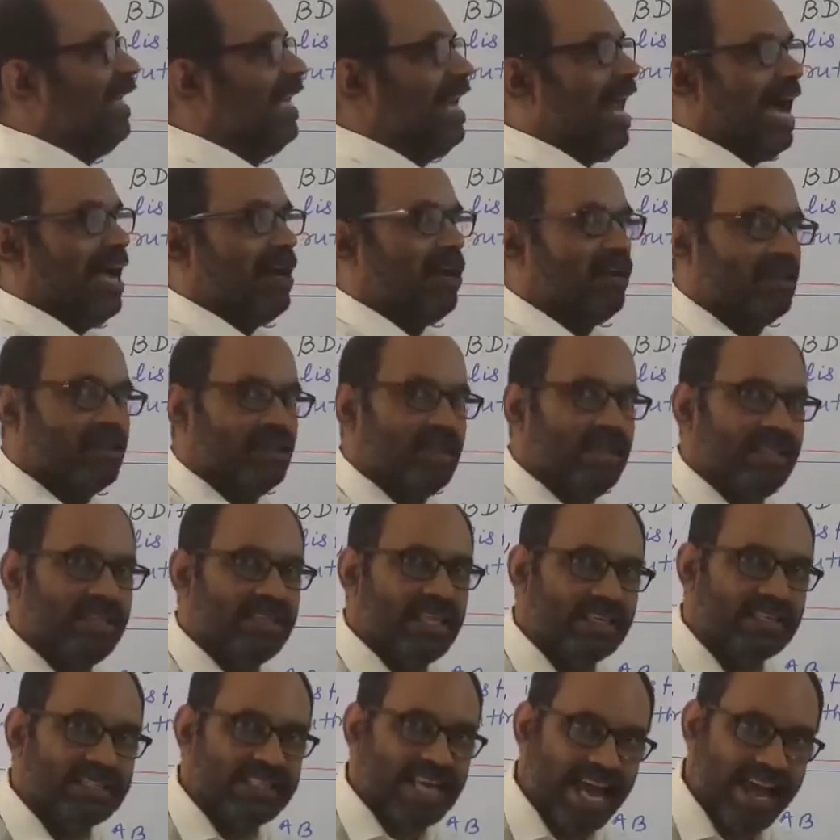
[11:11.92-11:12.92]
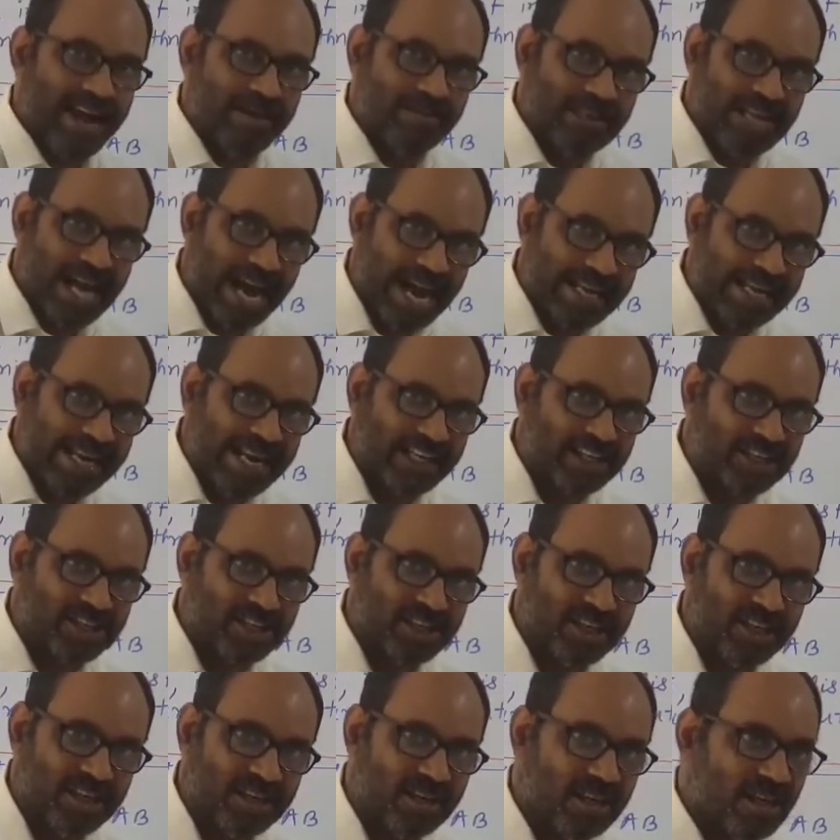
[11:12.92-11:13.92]
D lie in the same
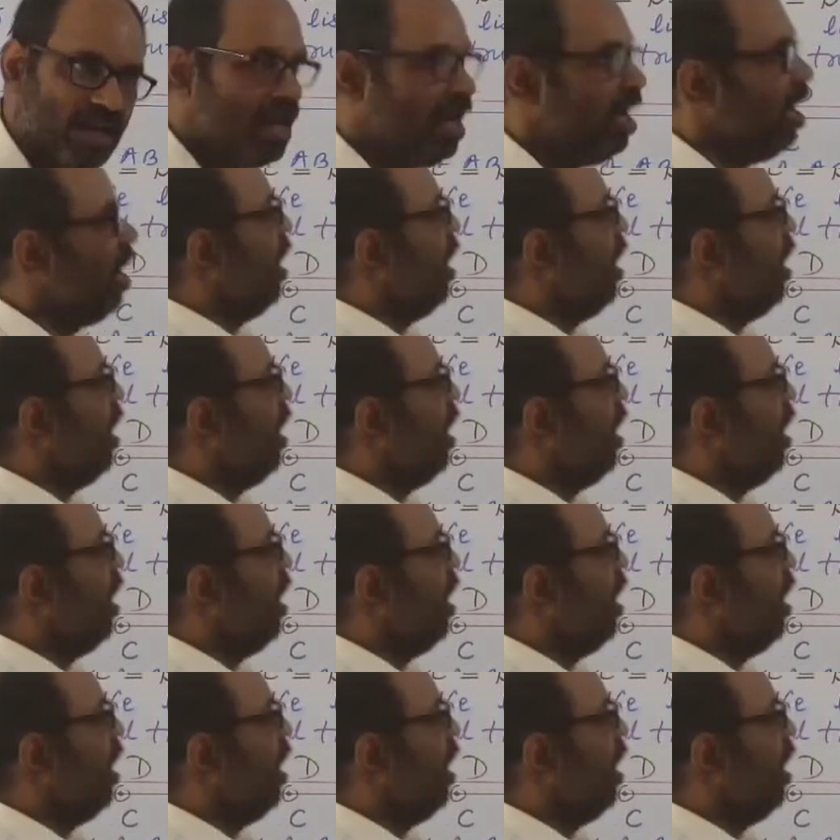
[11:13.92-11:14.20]
direction.